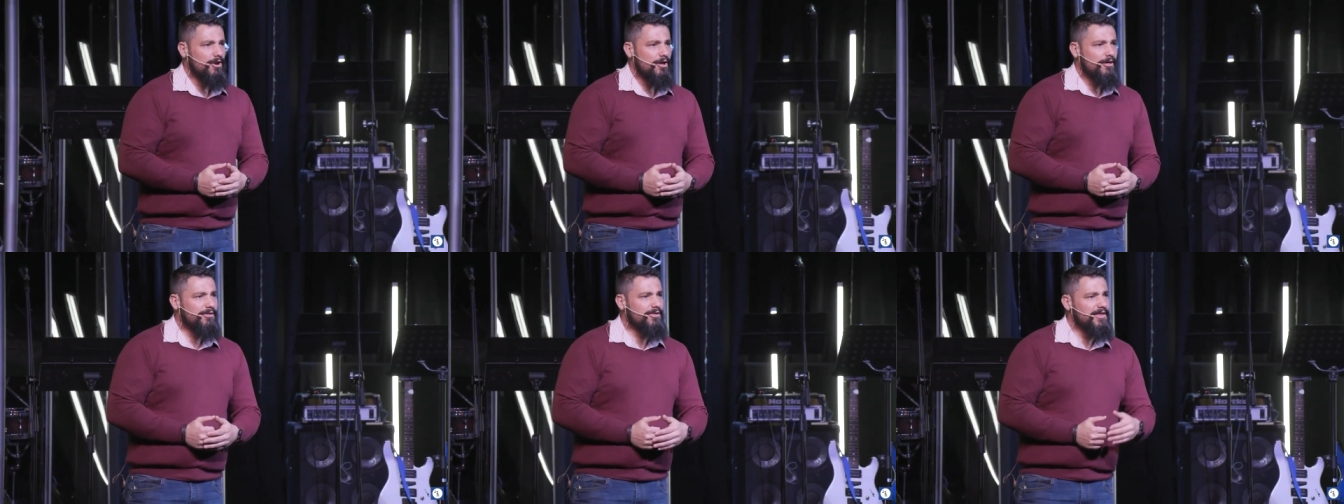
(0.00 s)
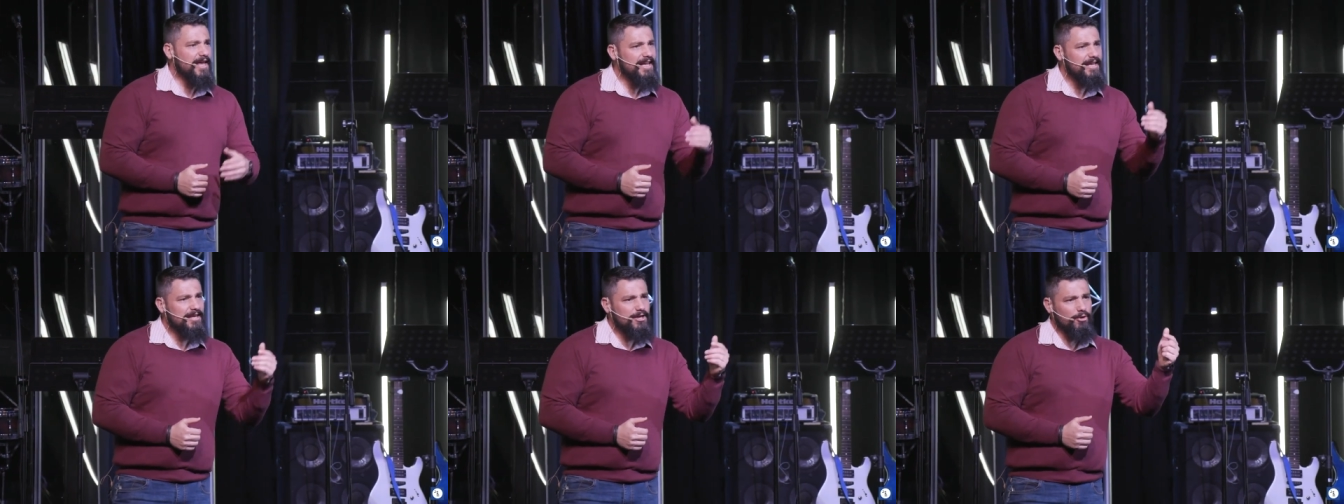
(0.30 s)

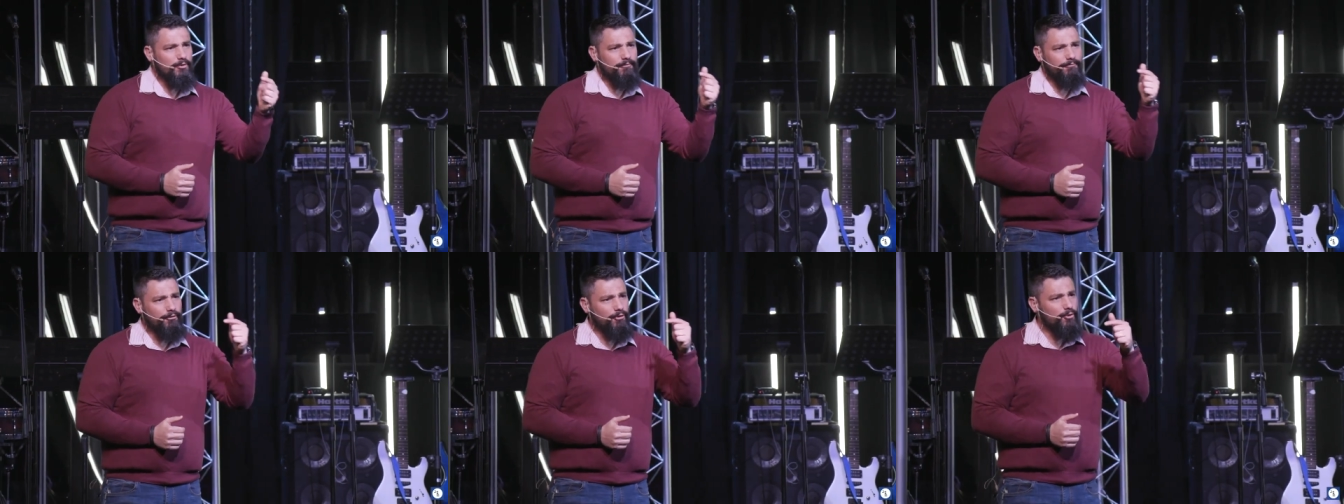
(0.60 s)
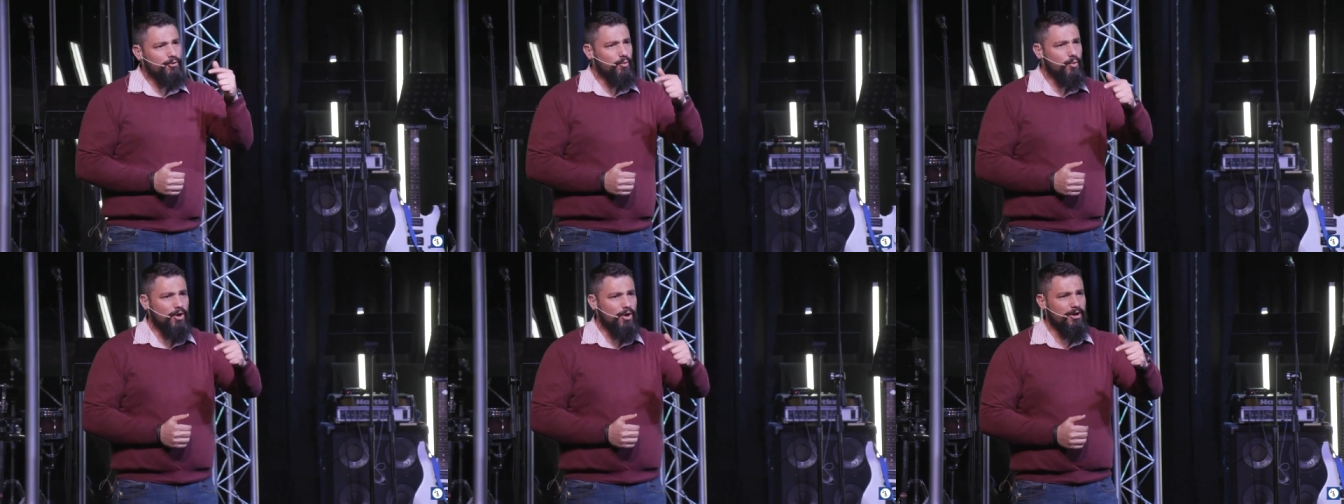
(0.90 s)
Thank you for
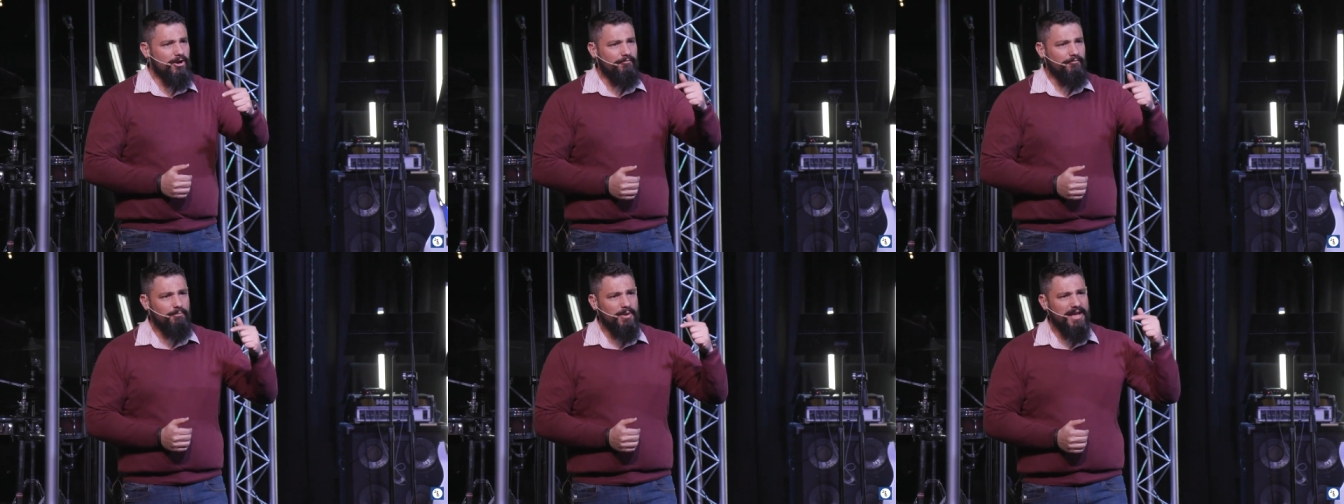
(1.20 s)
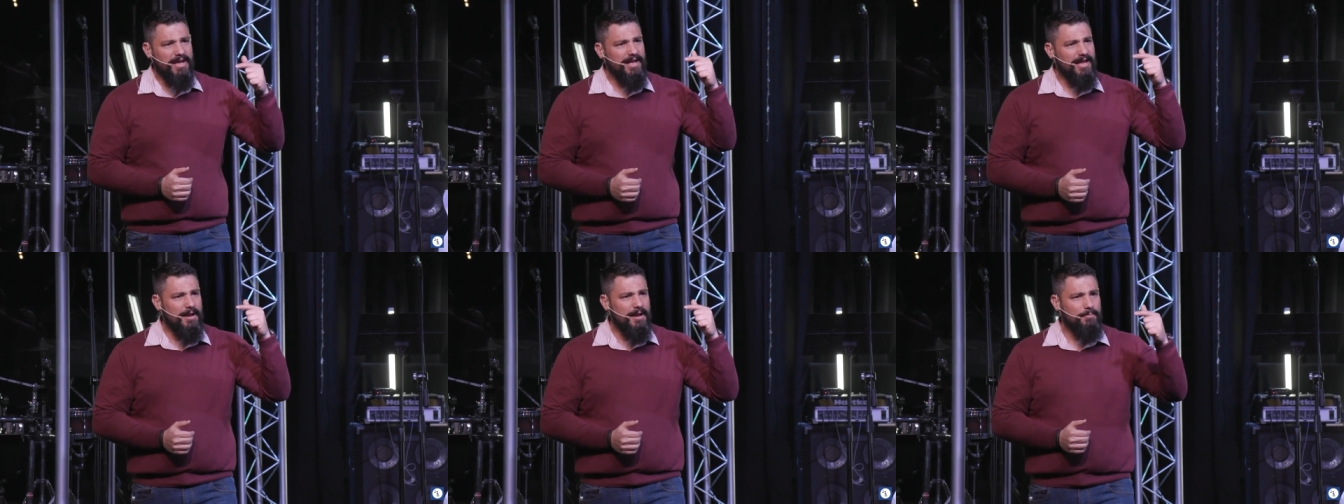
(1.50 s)
the word of
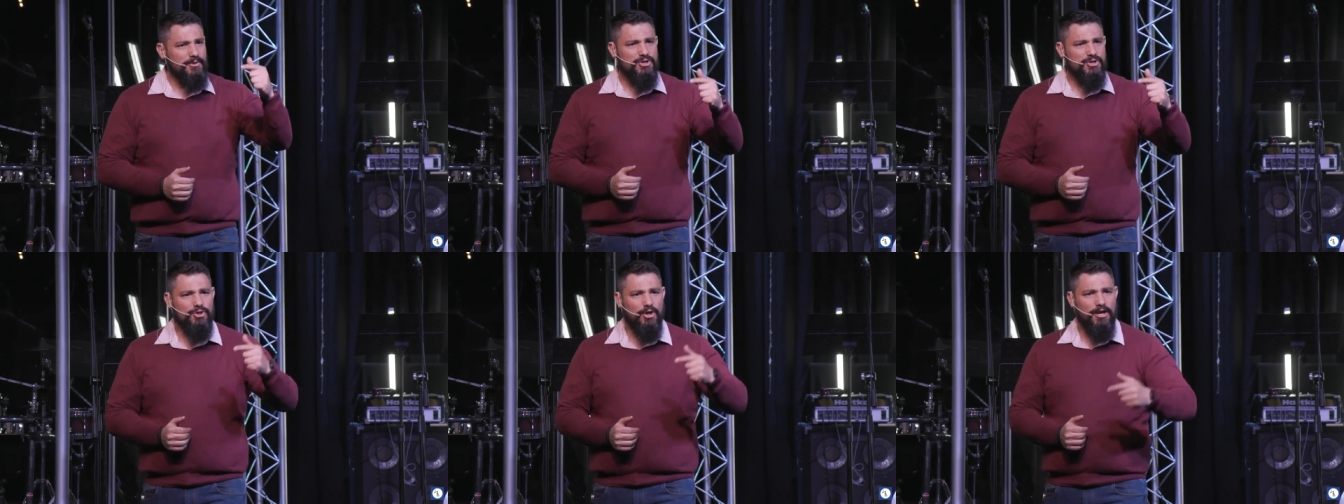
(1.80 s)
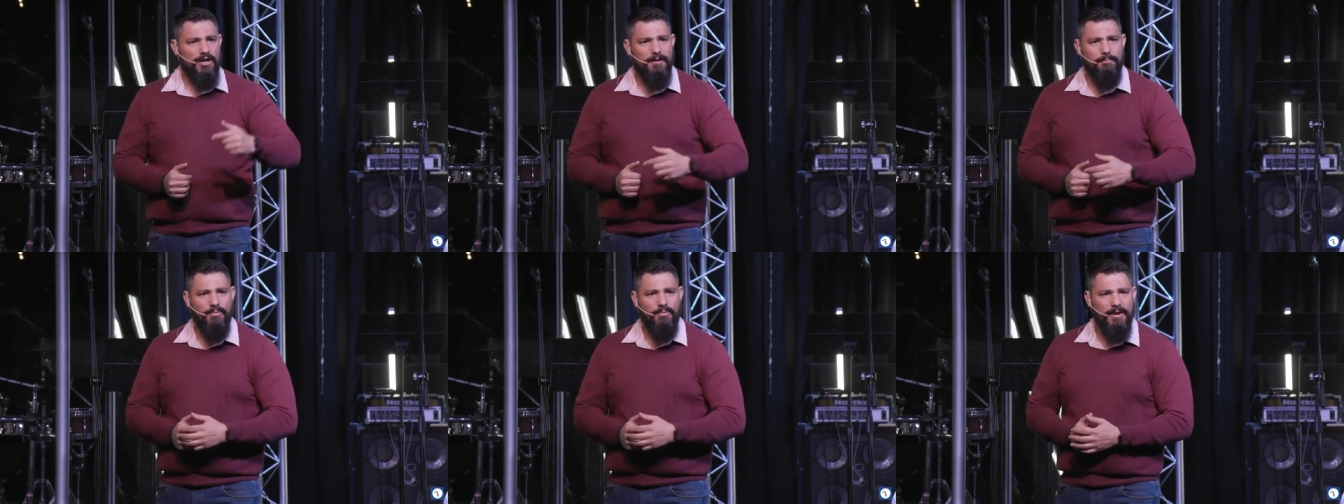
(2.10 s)
being an
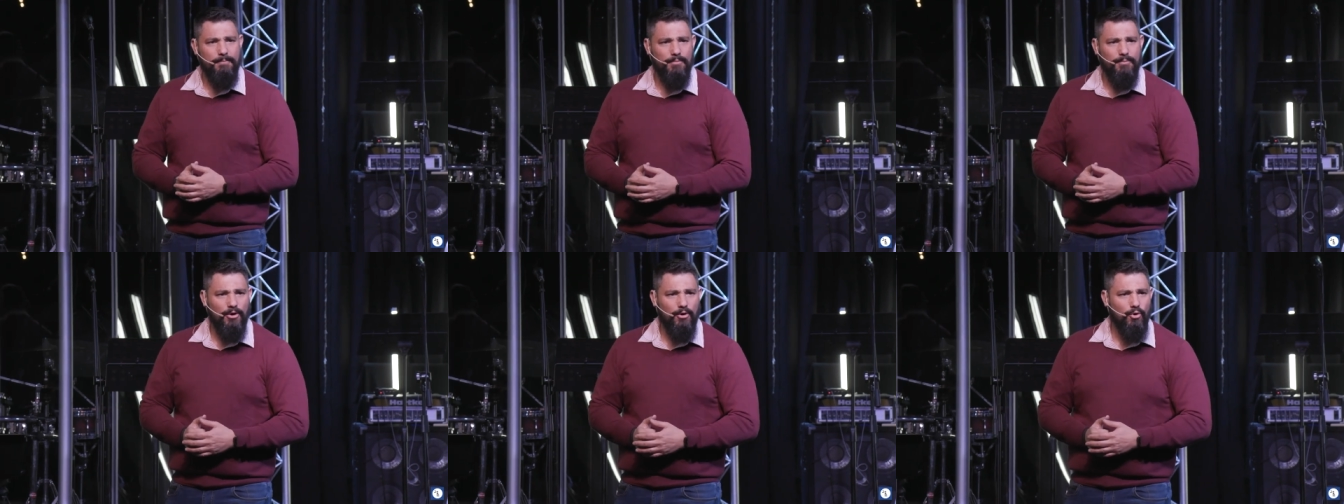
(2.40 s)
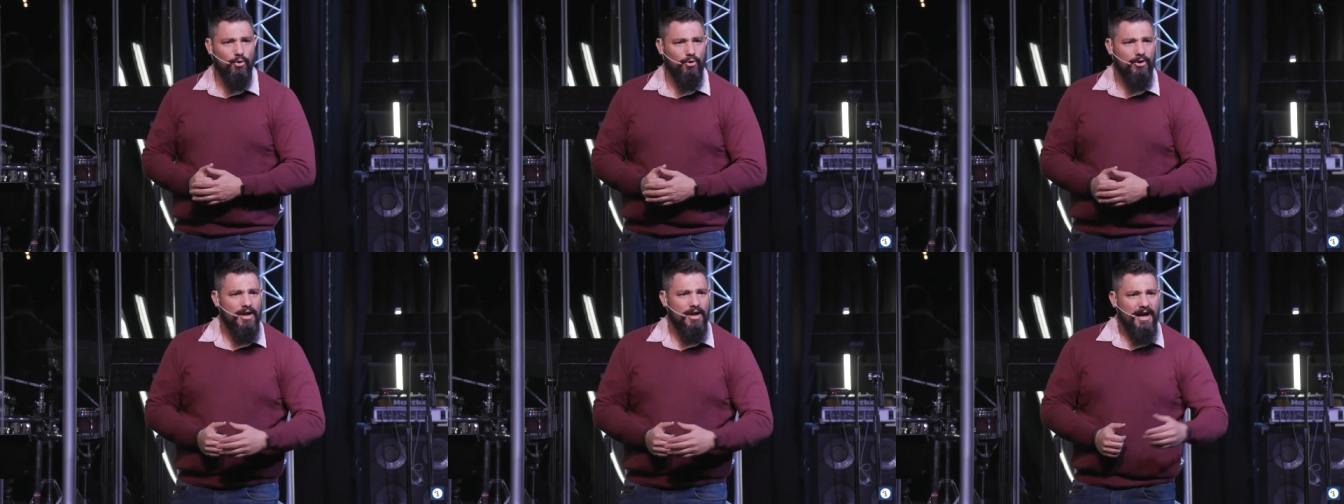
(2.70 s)
apostolic people,
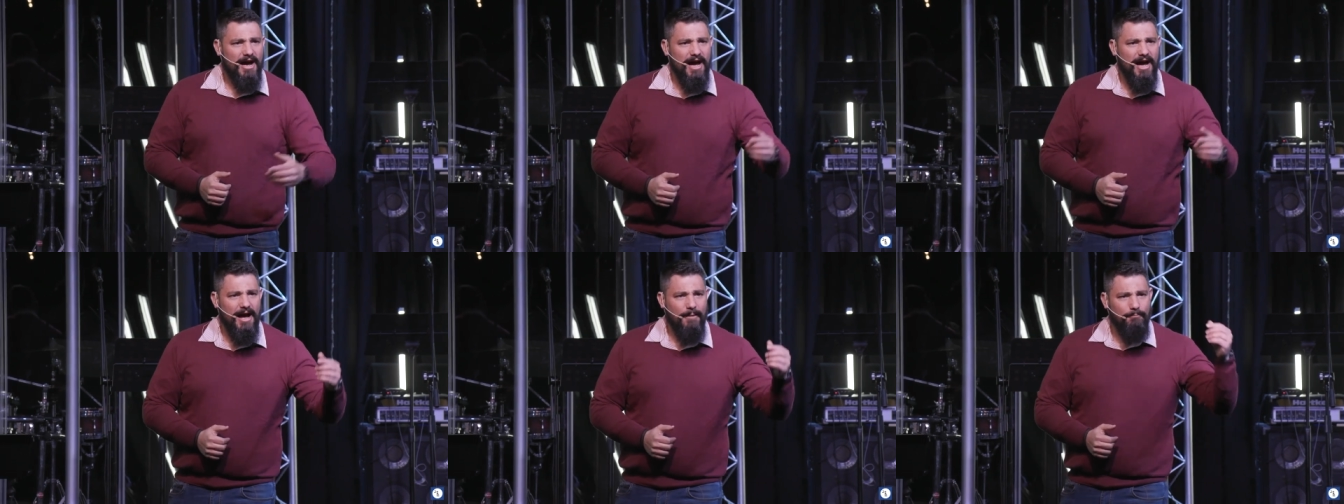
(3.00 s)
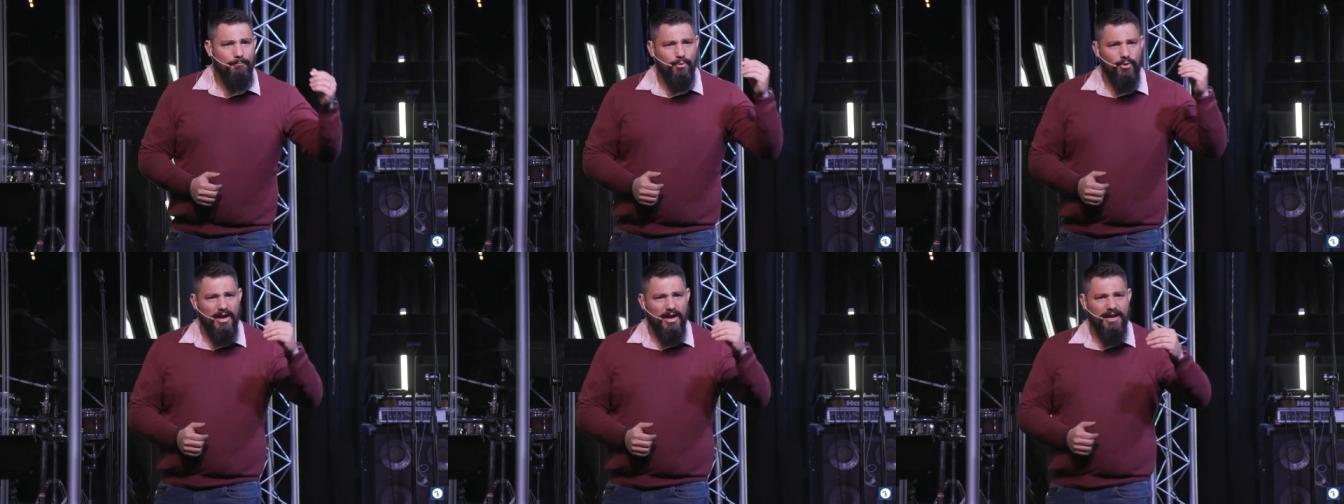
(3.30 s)
Lord. I
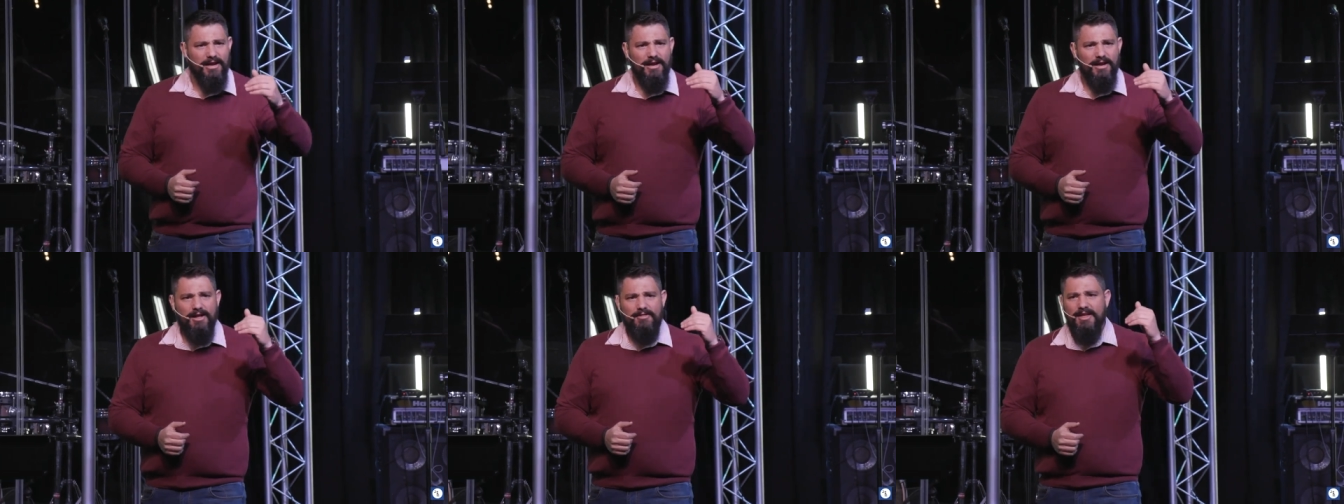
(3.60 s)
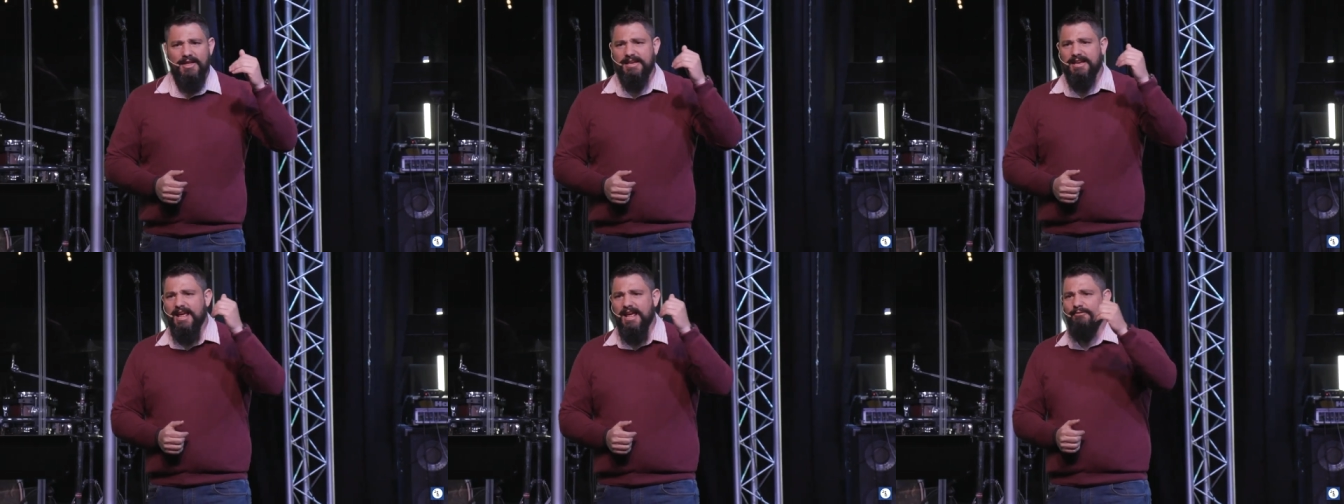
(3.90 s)
pray
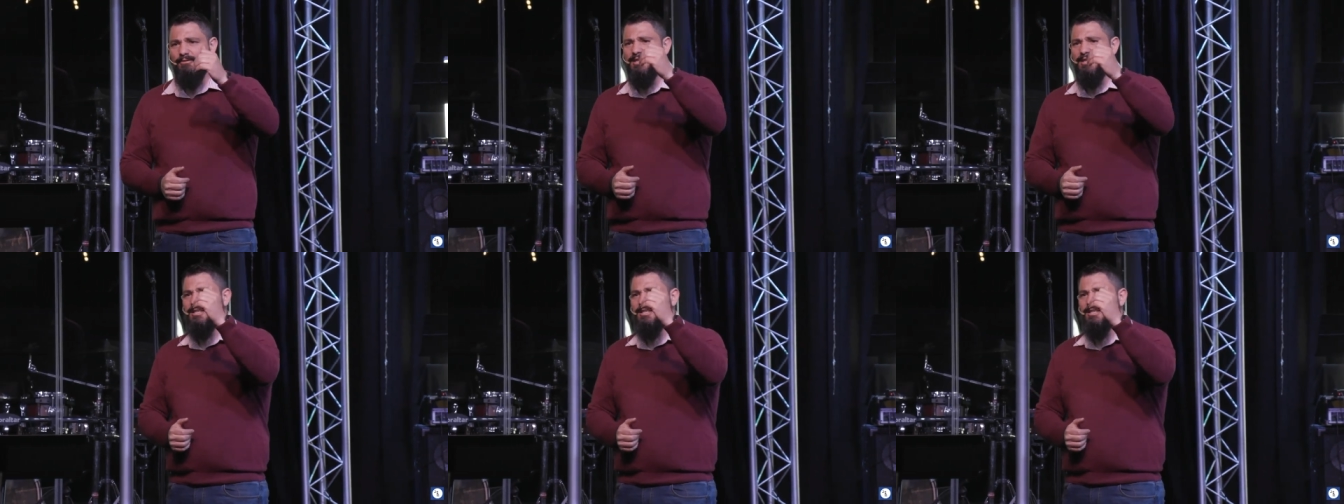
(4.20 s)
that every